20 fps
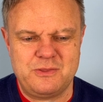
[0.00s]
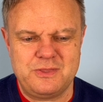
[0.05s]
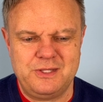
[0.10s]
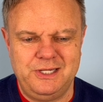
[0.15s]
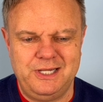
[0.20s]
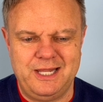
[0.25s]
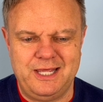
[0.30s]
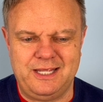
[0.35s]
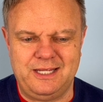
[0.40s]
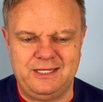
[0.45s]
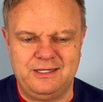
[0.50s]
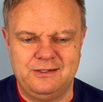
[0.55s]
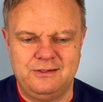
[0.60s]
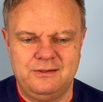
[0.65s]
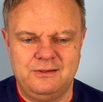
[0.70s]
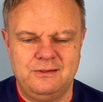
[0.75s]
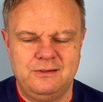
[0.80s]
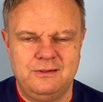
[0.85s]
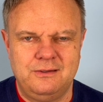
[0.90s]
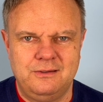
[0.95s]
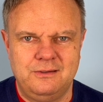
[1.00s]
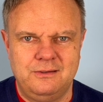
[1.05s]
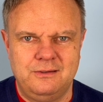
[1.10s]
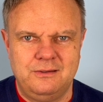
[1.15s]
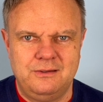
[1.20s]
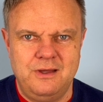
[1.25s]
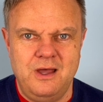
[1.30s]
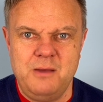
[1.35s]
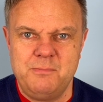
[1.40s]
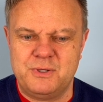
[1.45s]
the lane,
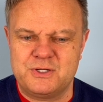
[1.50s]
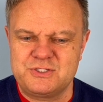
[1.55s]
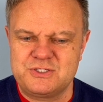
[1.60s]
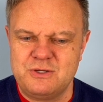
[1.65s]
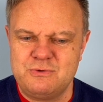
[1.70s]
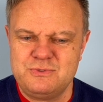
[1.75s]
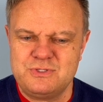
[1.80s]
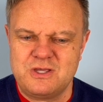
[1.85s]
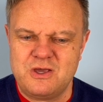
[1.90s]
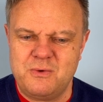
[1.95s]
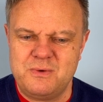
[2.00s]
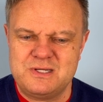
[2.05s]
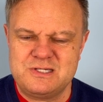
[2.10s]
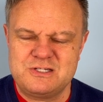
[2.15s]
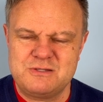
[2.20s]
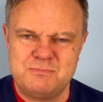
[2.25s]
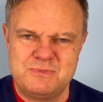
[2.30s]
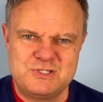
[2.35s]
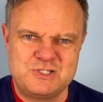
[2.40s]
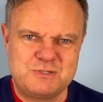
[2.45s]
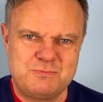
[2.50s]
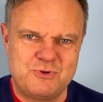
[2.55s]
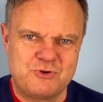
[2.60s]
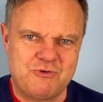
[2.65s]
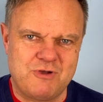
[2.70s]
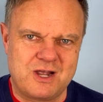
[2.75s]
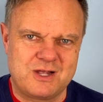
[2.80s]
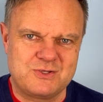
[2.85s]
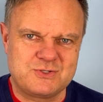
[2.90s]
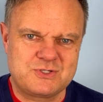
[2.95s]
but don't go into Mr.
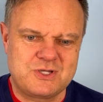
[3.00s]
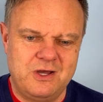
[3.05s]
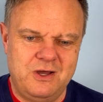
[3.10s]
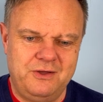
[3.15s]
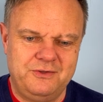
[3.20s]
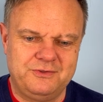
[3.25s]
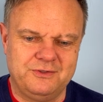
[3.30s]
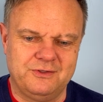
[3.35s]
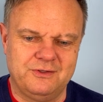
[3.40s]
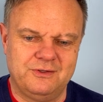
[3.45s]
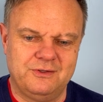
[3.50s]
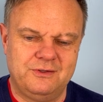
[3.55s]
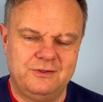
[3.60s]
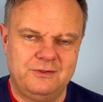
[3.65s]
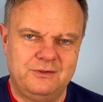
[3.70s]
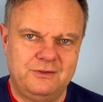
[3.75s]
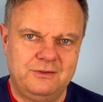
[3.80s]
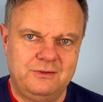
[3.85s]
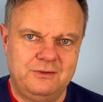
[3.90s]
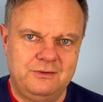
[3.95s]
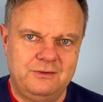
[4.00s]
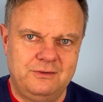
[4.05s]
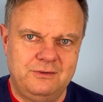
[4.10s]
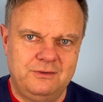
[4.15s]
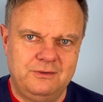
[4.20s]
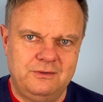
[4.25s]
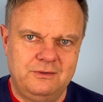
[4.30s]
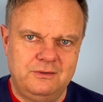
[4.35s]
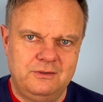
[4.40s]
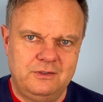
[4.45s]
McGregor's garden.
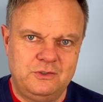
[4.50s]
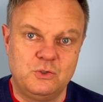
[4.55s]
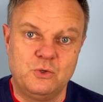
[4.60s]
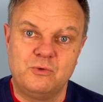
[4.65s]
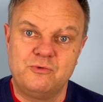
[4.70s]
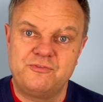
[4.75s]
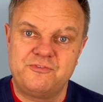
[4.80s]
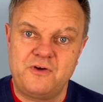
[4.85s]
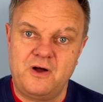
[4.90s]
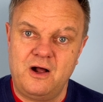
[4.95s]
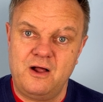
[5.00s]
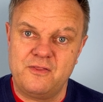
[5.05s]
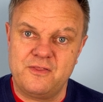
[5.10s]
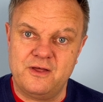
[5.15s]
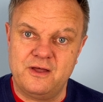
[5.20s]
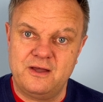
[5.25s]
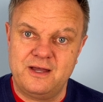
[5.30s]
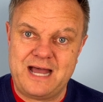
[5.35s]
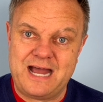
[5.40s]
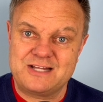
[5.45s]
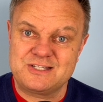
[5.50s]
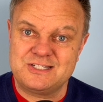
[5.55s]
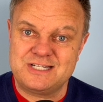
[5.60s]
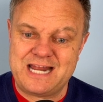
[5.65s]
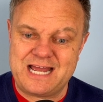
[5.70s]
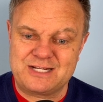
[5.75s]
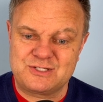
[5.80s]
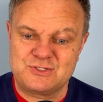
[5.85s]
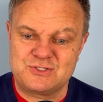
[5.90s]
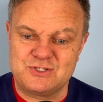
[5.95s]
Your father had an
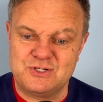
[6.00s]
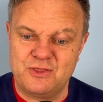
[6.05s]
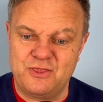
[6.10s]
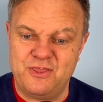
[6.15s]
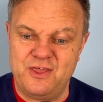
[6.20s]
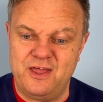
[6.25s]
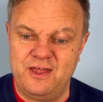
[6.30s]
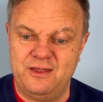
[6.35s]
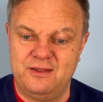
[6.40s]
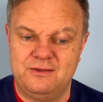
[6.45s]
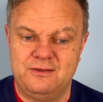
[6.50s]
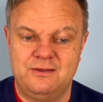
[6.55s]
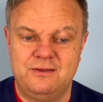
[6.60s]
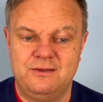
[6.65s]
accident there.